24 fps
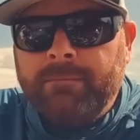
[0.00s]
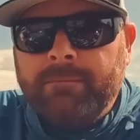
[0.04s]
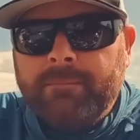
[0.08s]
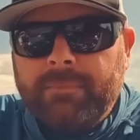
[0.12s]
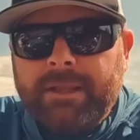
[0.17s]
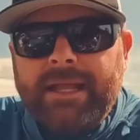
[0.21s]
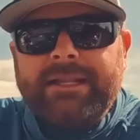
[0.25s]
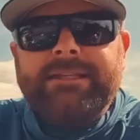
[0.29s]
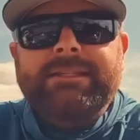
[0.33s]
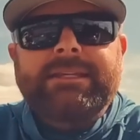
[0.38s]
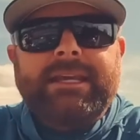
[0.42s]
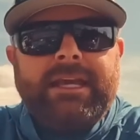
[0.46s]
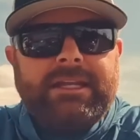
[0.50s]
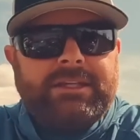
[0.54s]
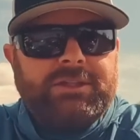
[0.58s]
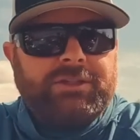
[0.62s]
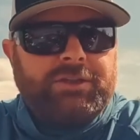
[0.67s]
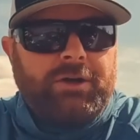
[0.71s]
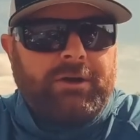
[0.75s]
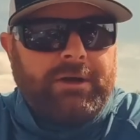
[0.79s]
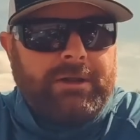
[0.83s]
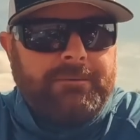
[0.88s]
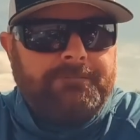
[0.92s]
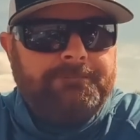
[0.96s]
let's get
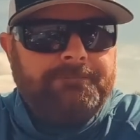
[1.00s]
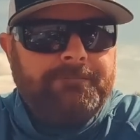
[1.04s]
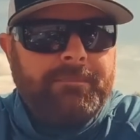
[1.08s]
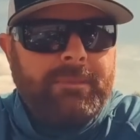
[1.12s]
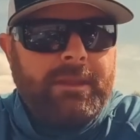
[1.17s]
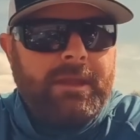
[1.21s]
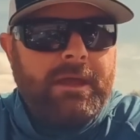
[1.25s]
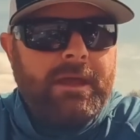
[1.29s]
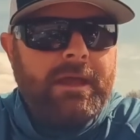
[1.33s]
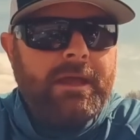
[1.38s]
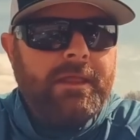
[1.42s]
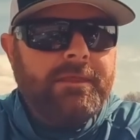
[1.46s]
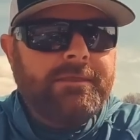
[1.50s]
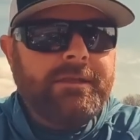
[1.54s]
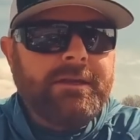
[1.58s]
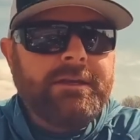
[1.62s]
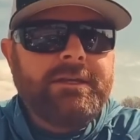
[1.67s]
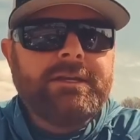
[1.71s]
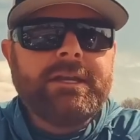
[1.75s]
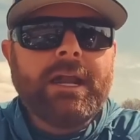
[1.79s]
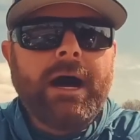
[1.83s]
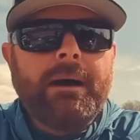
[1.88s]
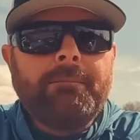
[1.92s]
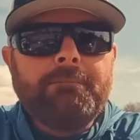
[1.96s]
started. The
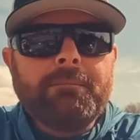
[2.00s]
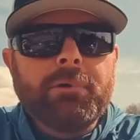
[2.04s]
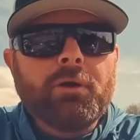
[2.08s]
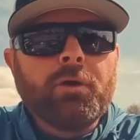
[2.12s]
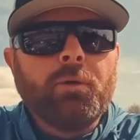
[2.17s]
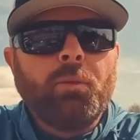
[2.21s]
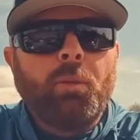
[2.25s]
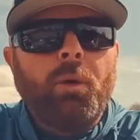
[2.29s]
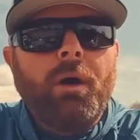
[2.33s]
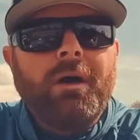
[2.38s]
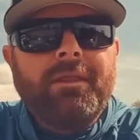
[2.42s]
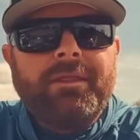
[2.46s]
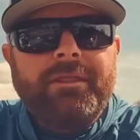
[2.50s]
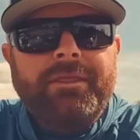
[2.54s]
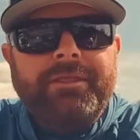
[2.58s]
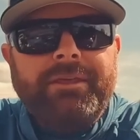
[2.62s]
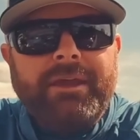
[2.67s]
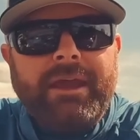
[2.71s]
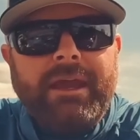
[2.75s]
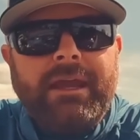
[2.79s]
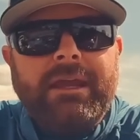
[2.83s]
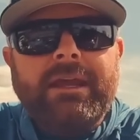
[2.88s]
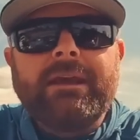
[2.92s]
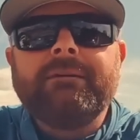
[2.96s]
number one
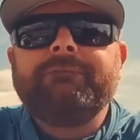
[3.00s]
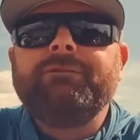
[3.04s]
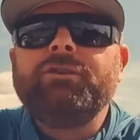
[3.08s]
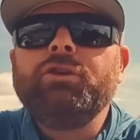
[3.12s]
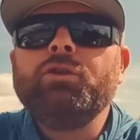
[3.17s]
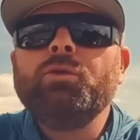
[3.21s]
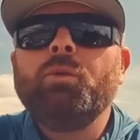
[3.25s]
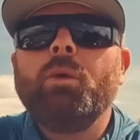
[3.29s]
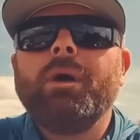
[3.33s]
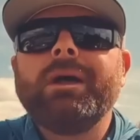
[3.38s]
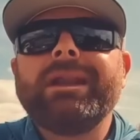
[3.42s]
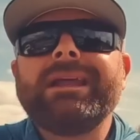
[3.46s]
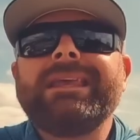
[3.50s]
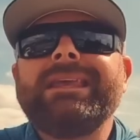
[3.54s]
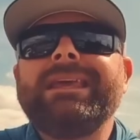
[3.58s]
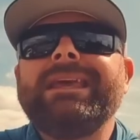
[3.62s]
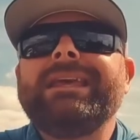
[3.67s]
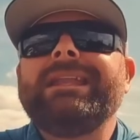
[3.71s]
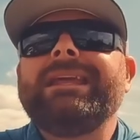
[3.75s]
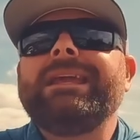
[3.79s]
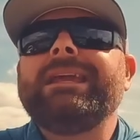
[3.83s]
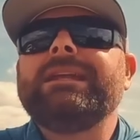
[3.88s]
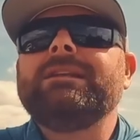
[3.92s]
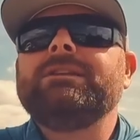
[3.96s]
thing, if you want to
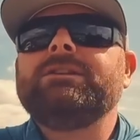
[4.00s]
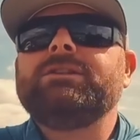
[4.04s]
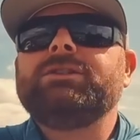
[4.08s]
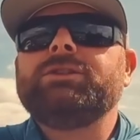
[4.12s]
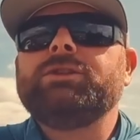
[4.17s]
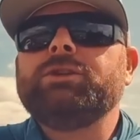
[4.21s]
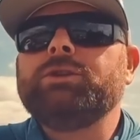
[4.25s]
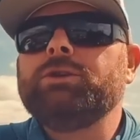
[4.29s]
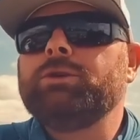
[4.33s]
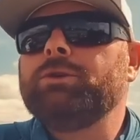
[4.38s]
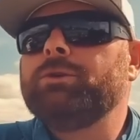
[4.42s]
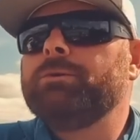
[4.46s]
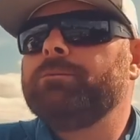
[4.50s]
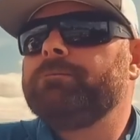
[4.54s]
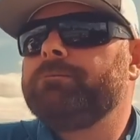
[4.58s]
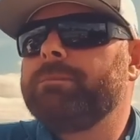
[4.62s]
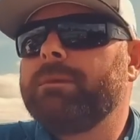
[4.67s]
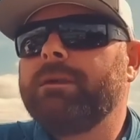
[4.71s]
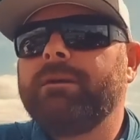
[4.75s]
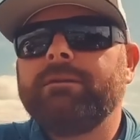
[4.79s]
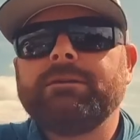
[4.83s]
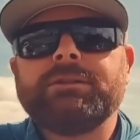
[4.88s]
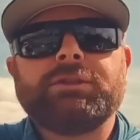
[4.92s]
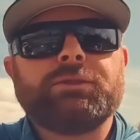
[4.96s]
get into
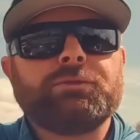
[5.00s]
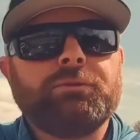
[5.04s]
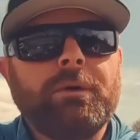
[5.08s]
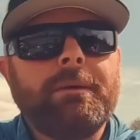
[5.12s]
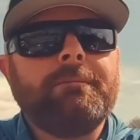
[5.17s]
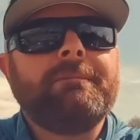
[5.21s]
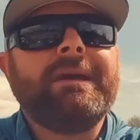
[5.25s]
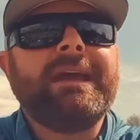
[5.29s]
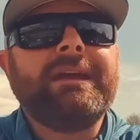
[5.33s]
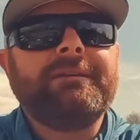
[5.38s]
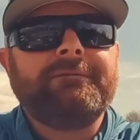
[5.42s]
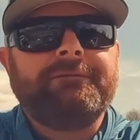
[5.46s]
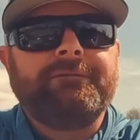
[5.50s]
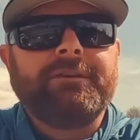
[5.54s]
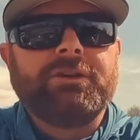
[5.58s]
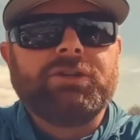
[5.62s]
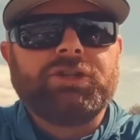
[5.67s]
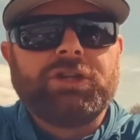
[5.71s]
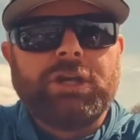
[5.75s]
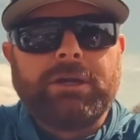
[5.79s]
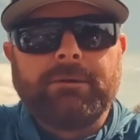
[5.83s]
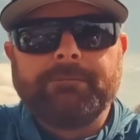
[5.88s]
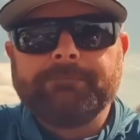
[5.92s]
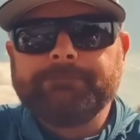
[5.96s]
swim bait
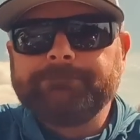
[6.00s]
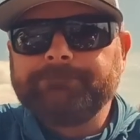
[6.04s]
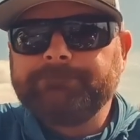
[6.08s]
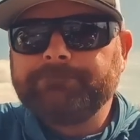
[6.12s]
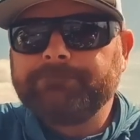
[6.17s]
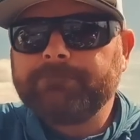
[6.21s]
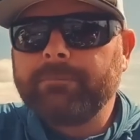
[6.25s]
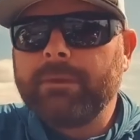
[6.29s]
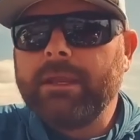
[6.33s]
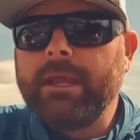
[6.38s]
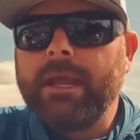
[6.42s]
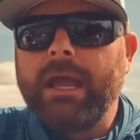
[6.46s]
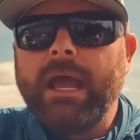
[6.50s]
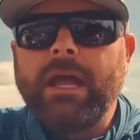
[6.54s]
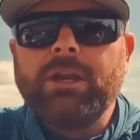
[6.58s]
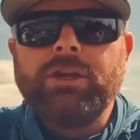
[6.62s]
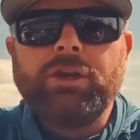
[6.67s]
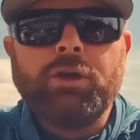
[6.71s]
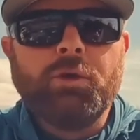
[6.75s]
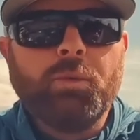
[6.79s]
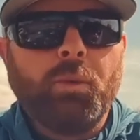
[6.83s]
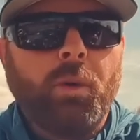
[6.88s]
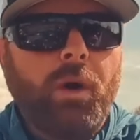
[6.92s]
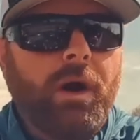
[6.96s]
fishing, and
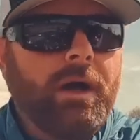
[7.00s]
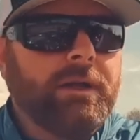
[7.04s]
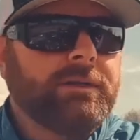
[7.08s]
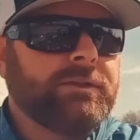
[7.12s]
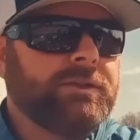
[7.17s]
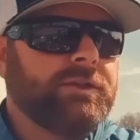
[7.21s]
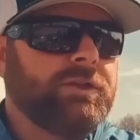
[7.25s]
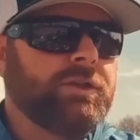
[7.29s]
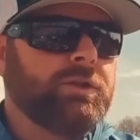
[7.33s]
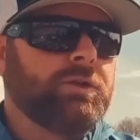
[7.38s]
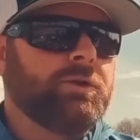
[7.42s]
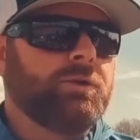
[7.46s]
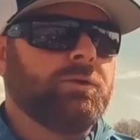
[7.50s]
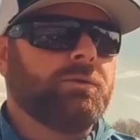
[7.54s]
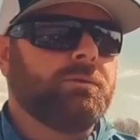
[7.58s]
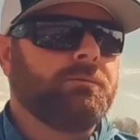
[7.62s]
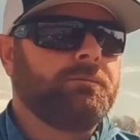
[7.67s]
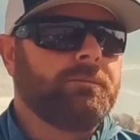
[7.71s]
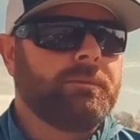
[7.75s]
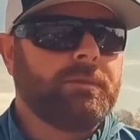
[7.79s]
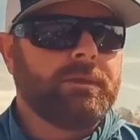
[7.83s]
you want to